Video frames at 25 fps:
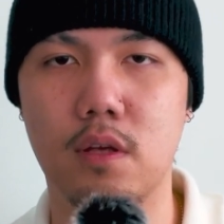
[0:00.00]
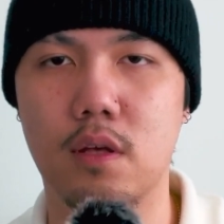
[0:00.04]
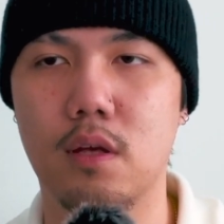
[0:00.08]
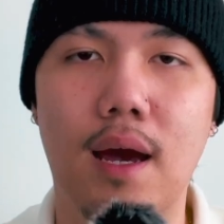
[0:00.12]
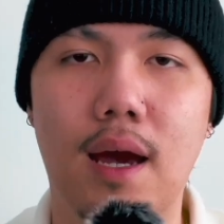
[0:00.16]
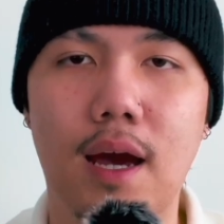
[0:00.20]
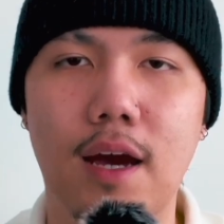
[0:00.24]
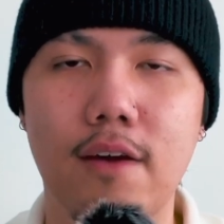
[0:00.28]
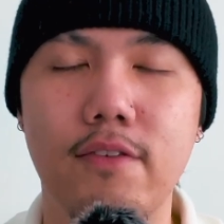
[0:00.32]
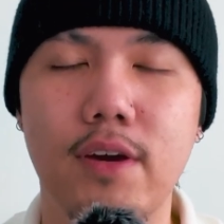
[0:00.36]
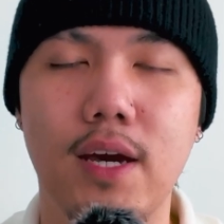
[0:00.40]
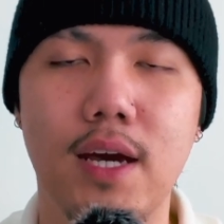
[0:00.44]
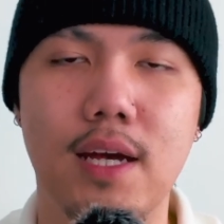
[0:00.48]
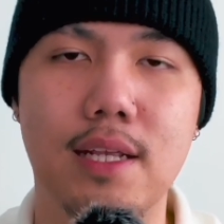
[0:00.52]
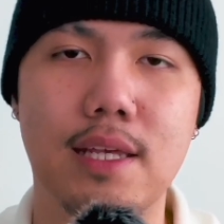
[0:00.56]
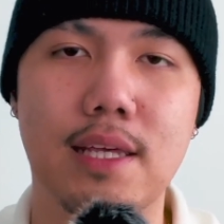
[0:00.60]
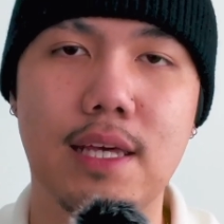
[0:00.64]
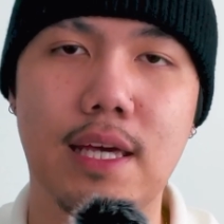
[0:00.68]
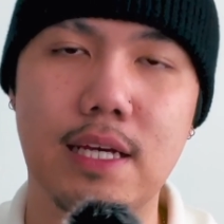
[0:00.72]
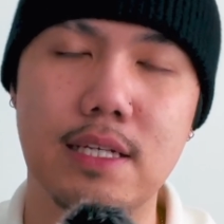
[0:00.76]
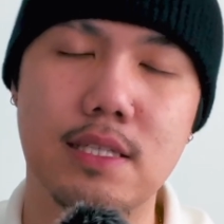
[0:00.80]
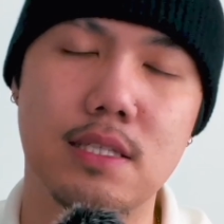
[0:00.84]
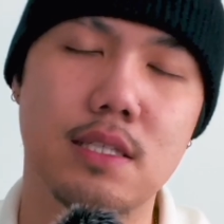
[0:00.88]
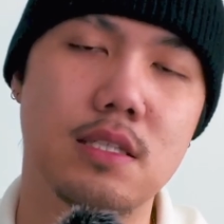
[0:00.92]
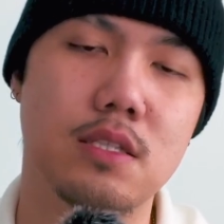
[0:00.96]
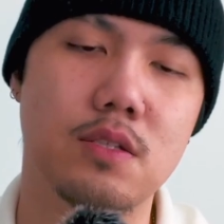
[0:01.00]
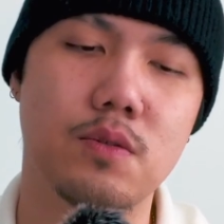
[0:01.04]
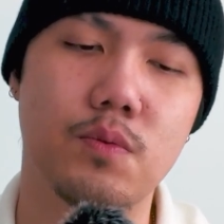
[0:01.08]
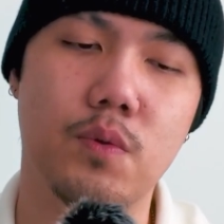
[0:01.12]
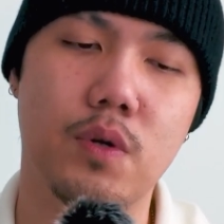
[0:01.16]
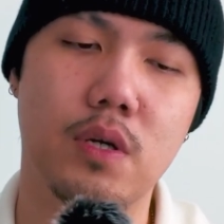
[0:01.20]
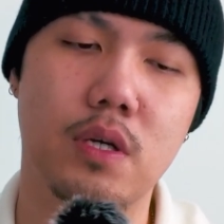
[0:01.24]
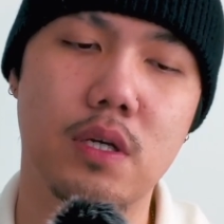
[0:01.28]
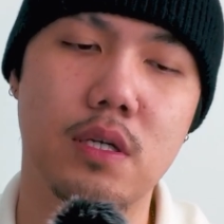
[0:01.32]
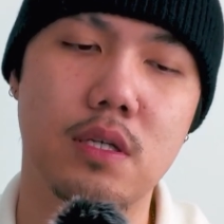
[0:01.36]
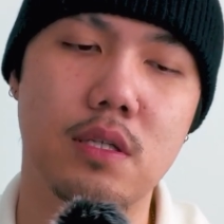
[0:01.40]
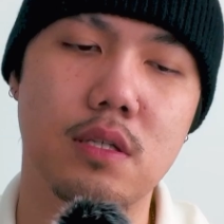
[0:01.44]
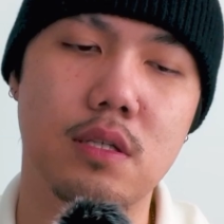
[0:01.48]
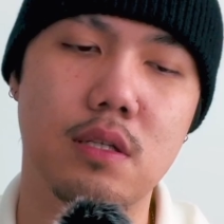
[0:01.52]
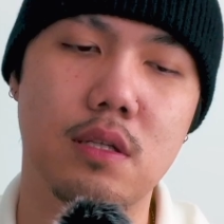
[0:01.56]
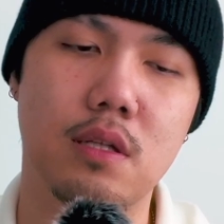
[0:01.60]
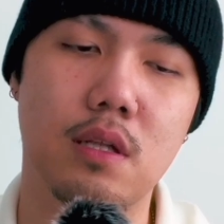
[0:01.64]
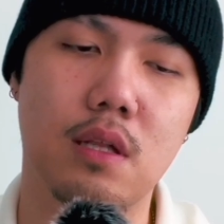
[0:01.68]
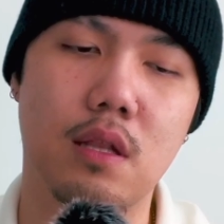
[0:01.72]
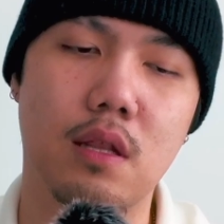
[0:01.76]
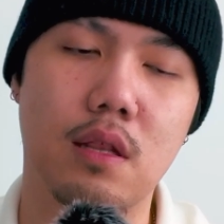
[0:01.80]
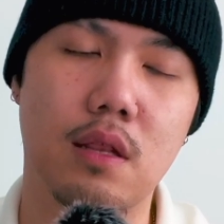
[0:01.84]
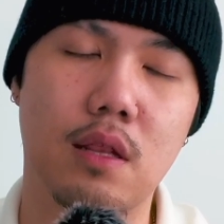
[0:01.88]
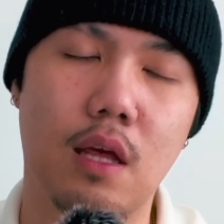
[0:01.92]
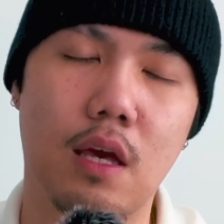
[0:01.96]
I've had cases when
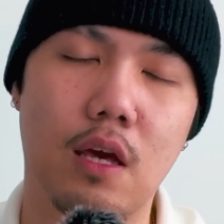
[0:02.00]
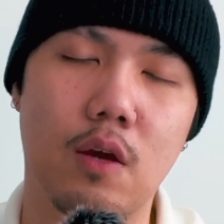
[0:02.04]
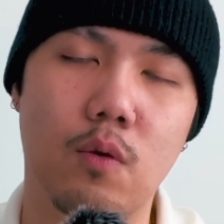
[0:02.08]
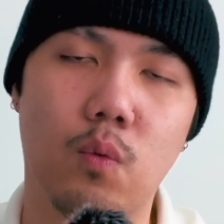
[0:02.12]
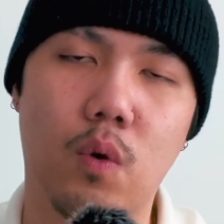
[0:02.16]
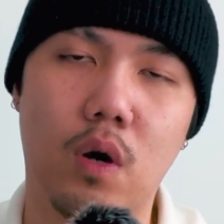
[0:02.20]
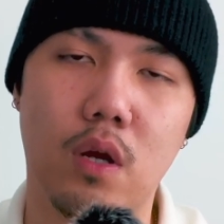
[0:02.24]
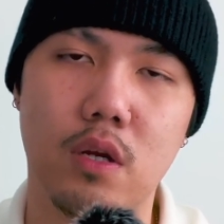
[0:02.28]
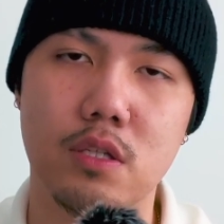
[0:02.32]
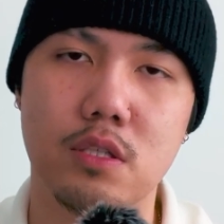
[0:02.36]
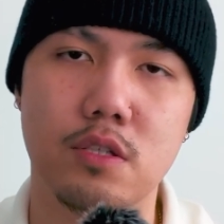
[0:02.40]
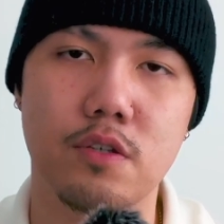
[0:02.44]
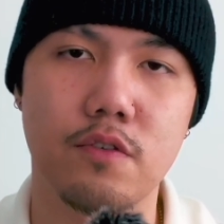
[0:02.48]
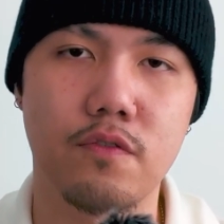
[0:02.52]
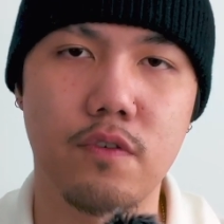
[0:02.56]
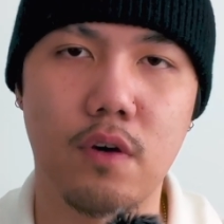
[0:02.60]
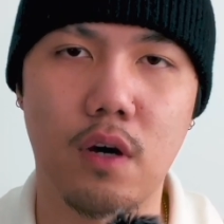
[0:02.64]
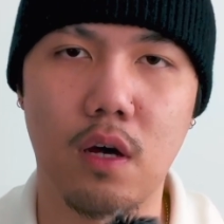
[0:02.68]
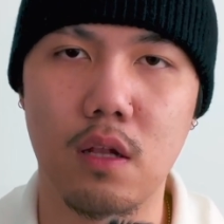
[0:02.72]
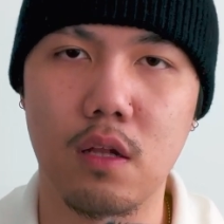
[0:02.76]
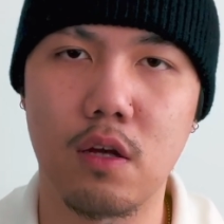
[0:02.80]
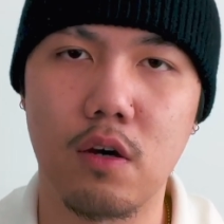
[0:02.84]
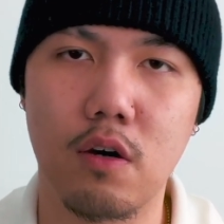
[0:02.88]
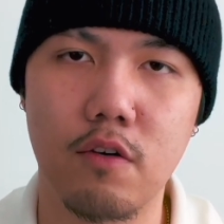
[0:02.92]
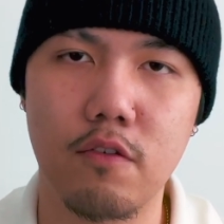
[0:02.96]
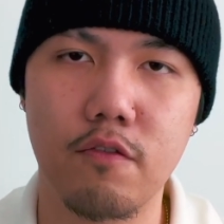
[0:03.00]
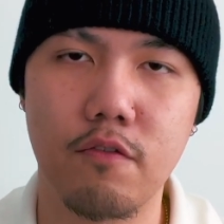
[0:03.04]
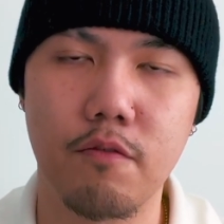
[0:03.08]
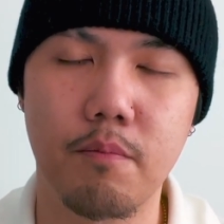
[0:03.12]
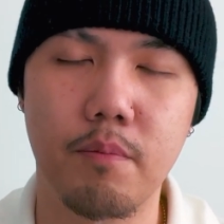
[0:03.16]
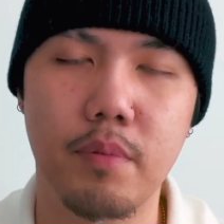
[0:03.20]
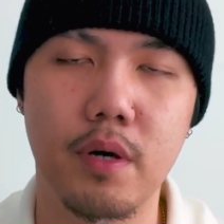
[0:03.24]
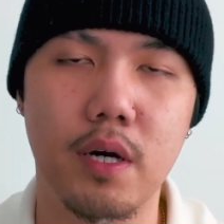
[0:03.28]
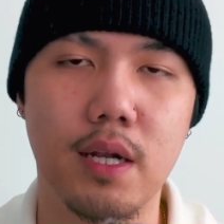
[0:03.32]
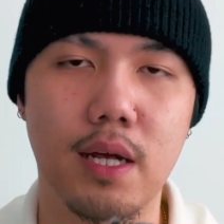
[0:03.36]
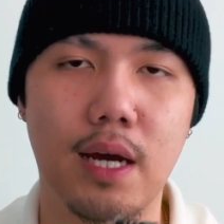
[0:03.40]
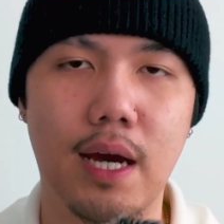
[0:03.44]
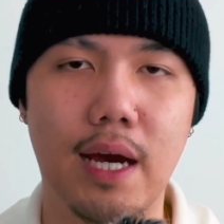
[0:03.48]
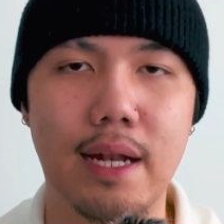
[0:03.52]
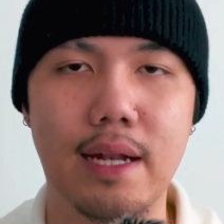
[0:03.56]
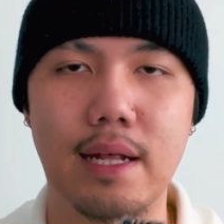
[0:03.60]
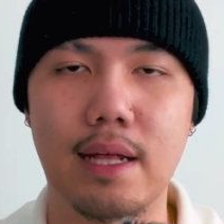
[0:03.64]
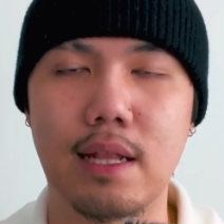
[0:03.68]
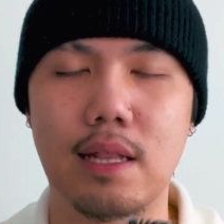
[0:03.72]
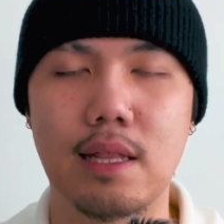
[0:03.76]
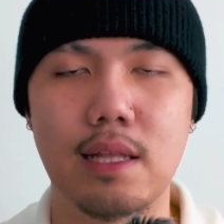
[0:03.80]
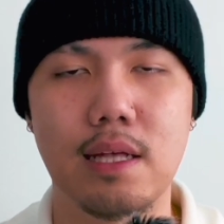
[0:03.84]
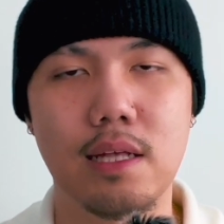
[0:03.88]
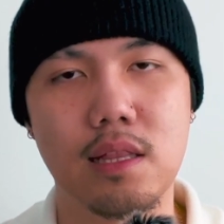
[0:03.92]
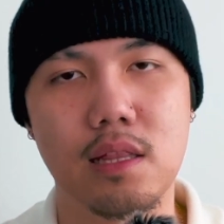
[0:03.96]
they wanted to fall off, but I
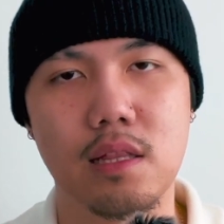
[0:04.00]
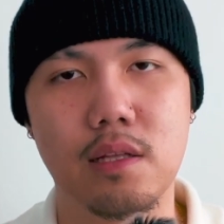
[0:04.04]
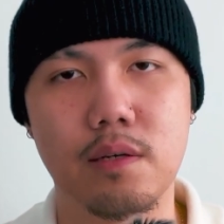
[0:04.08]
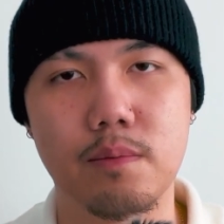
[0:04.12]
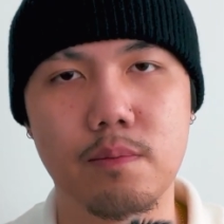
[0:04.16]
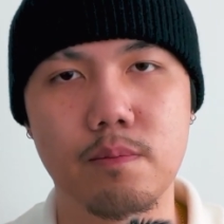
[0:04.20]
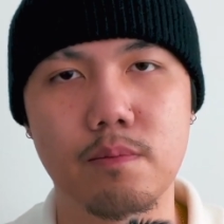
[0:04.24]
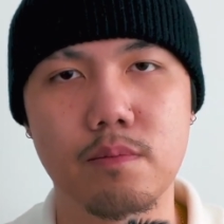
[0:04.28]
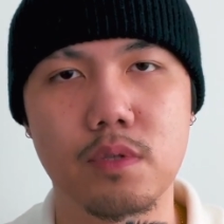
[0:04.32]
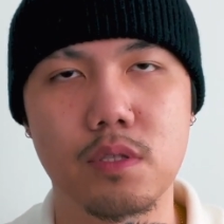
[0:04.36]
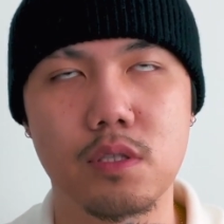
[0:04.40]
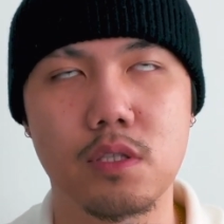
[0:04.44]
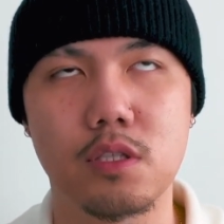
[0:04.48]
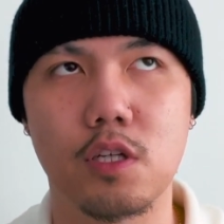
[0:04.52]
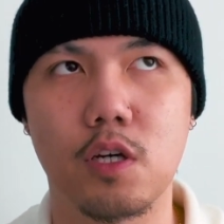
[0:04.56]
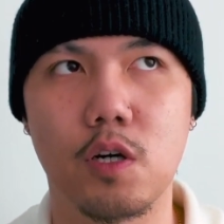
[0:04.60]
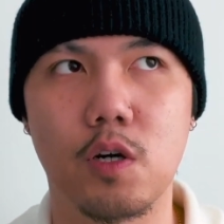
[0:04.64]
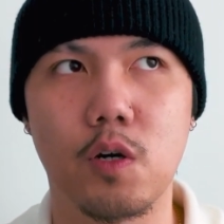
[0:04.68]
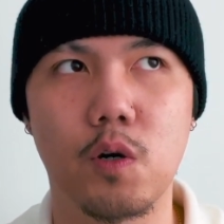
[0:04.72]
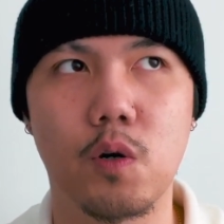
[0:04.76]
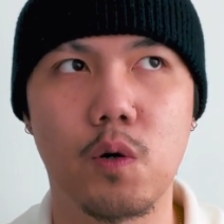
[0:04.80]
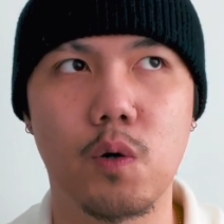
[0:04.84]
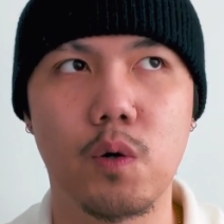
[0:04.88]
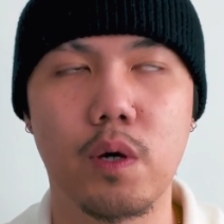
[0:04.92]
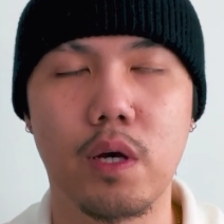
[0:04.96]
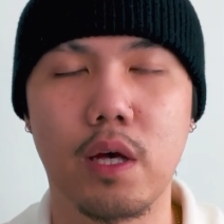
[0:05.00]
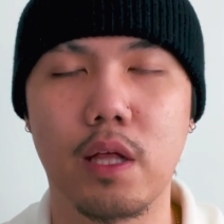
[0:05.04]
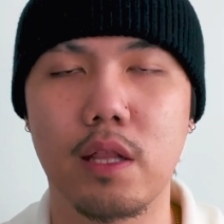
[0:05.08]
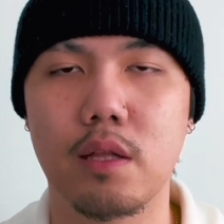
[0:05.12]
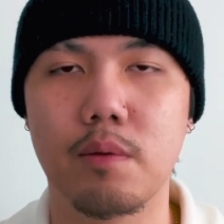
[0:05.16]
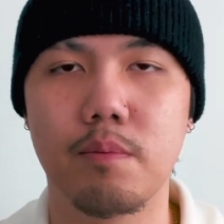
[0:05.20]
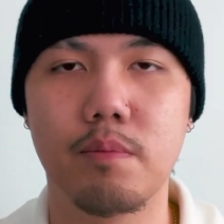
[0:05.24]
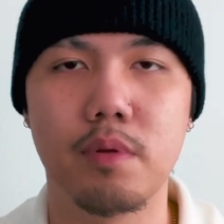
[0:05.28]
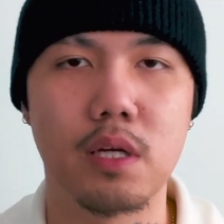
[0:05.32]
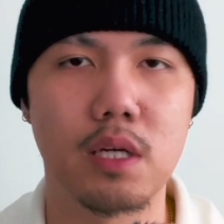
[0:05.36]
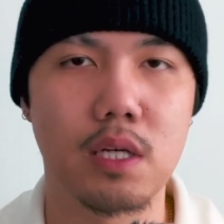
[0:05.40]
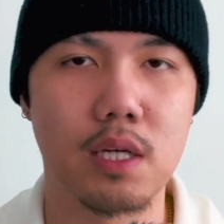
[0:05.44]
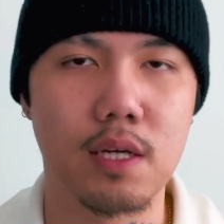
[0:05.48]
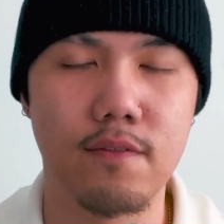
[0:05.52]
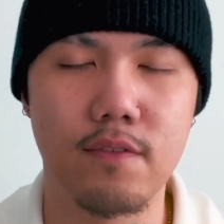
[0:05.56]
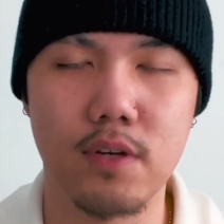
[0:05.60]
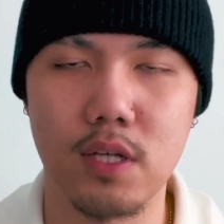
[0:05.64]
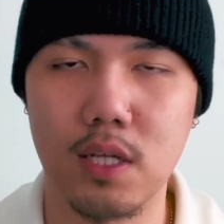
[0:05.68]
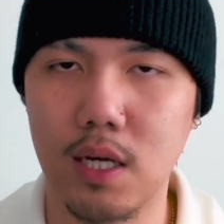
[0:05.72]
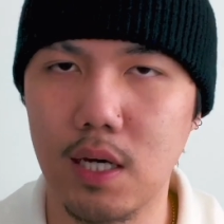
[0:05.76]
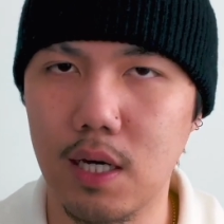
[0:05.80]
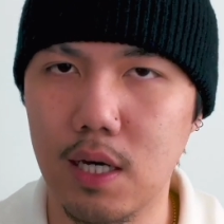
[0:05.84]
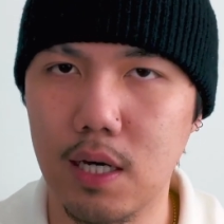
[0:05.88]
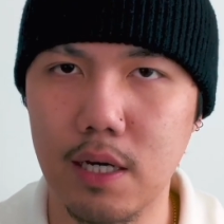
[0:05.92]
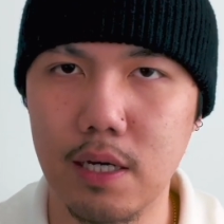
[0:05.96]
didn't let them, so in the blink of an
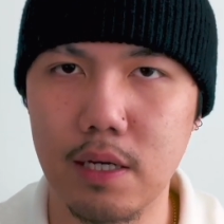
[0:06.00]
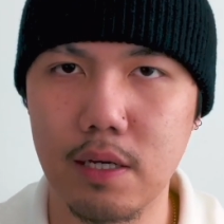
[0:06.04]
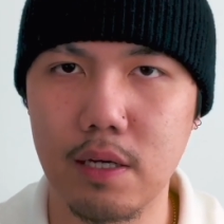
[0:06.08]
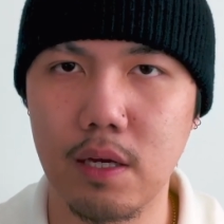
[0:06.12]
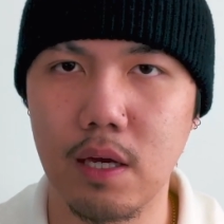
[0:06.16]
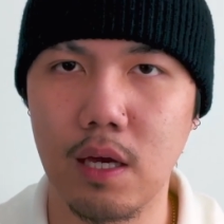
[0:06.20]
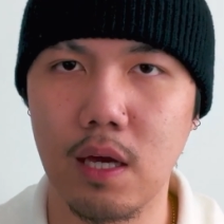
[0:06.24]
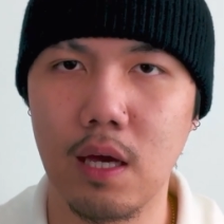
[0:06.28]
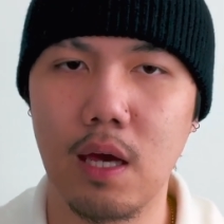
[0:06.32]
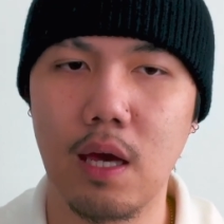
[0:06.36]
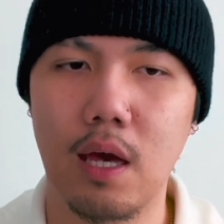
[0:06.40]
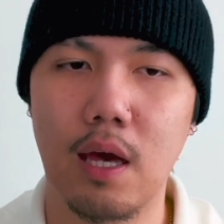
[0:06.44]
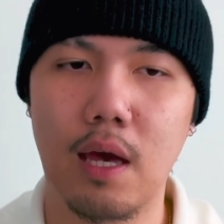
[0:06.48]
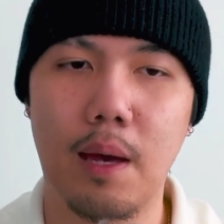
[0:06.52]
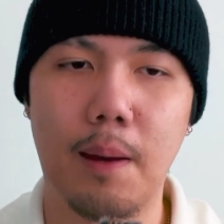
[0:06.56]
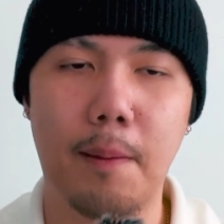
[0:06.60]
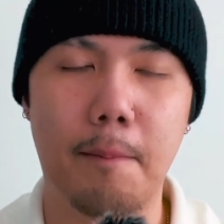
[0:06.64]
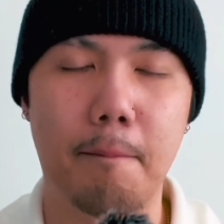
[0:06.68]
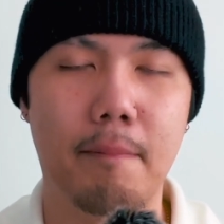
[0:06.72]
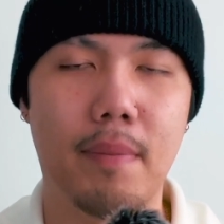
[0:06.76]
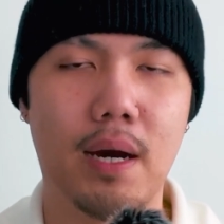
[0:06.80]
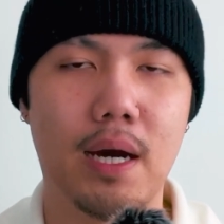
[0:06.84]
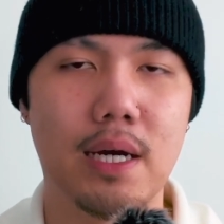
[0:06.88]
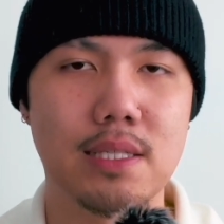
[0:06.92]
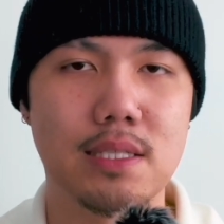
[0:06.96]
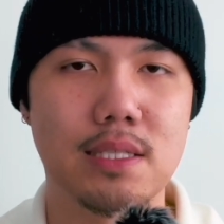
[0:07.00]
eye, my